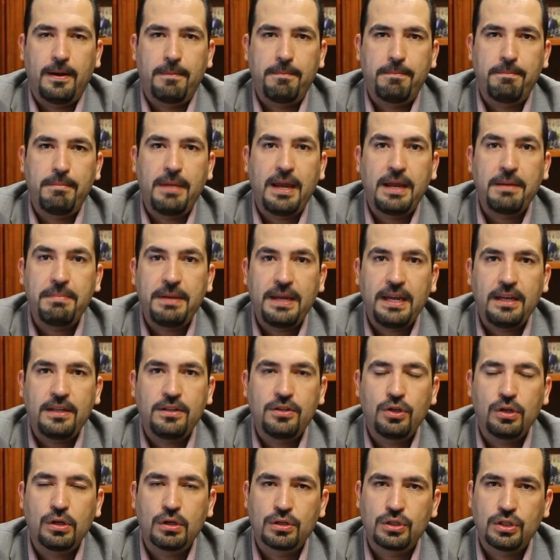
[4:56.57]
maybe
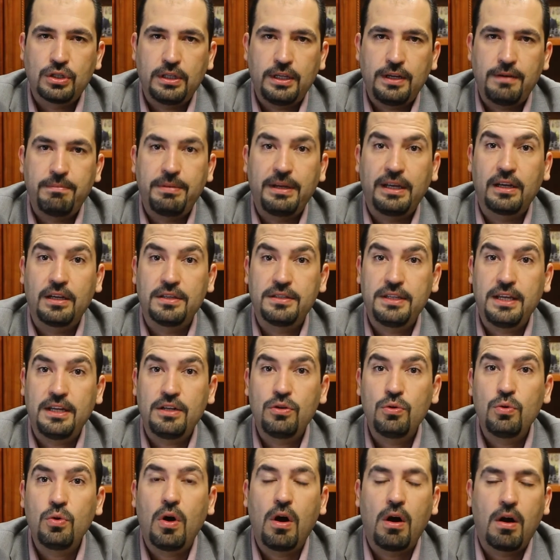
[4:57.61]
to your sleeve, because they
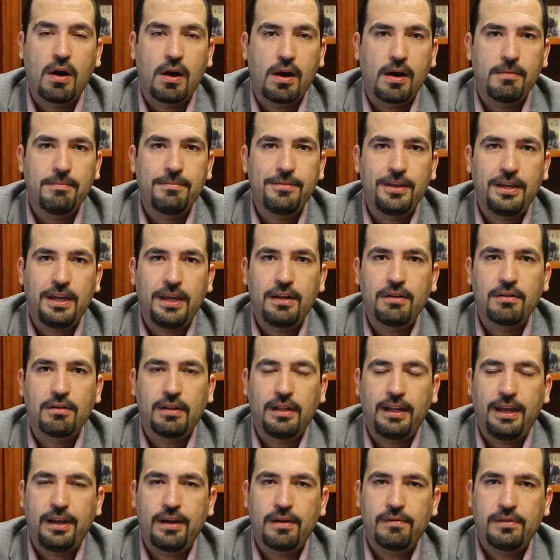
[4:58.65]
do harm the inner
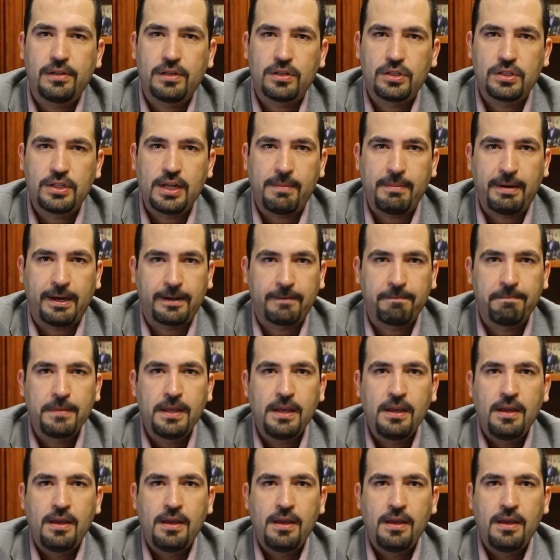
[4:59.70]
layer of your stomach.